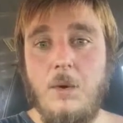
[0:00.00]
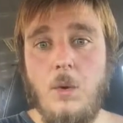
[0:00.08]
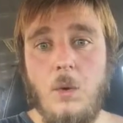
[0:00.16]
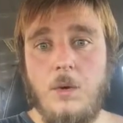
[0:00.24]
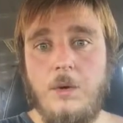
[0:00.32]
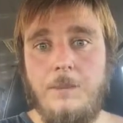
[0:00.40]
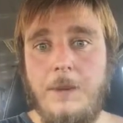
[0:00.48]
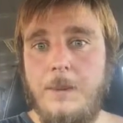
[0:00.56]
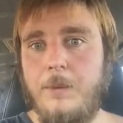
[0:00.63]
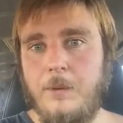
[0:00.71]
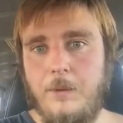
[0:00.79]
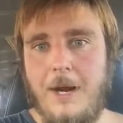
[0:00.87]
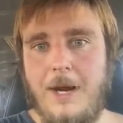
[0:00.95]
or the
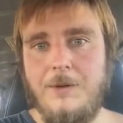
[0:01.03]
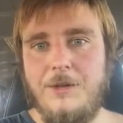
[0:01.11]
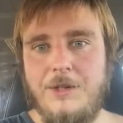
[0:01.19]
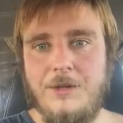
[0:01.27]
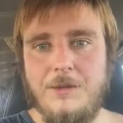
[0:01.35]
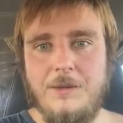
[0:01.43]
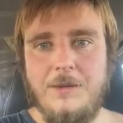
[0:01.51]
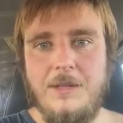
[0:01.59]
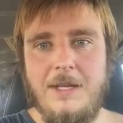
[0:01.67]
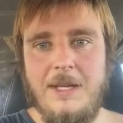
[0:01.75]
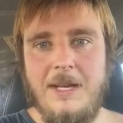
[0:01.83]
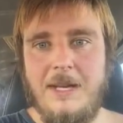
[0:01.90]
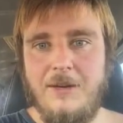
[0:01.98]
people around you
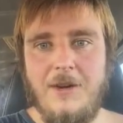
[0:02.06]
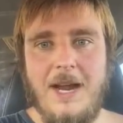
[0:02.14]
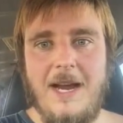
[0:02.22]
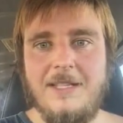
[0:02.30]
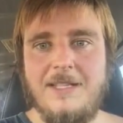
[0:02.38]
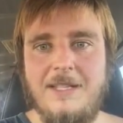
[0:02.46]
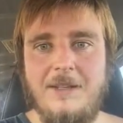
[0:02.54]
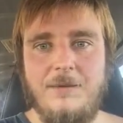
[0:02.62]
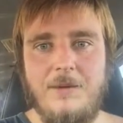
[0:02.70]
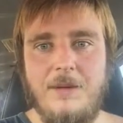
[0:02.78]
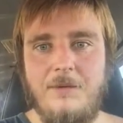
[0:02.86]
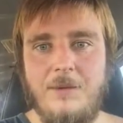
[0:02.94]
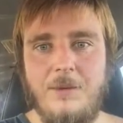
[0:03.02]
interacting,
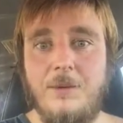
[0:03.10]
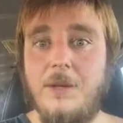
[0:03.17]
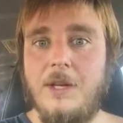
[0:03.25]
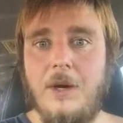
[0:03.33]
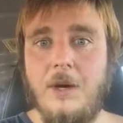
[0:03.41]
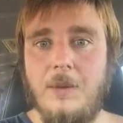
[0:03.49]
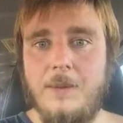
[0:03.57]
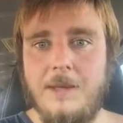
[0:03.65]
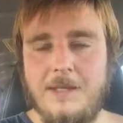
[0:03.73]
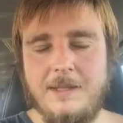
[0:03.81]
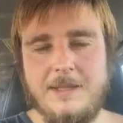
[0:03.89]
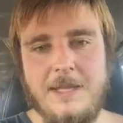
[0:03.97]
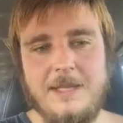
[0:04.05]
if you're really open
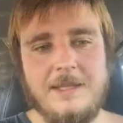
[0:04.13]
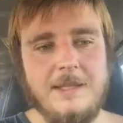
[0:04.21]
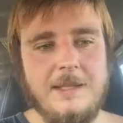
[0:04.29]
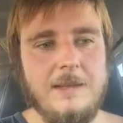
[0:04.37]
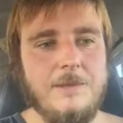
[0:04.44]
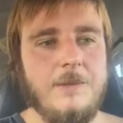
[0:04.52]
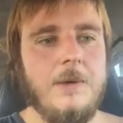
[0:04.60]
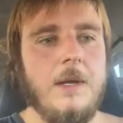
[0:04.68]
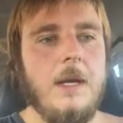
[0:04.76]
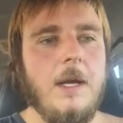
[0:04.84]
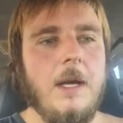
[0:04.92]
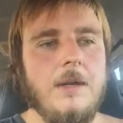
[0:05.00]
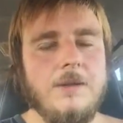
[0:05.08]
and sensitive.
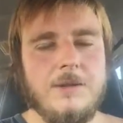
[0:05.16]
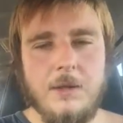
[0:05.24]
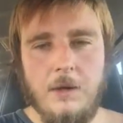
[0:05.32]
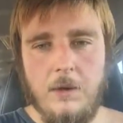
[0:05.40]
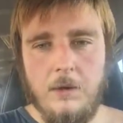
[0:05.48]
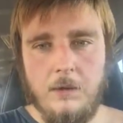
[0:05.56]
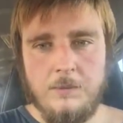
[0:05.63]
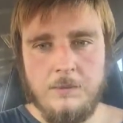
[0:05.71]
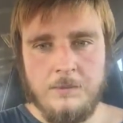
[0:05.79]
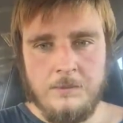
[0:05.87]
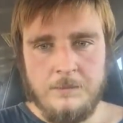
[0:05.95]
So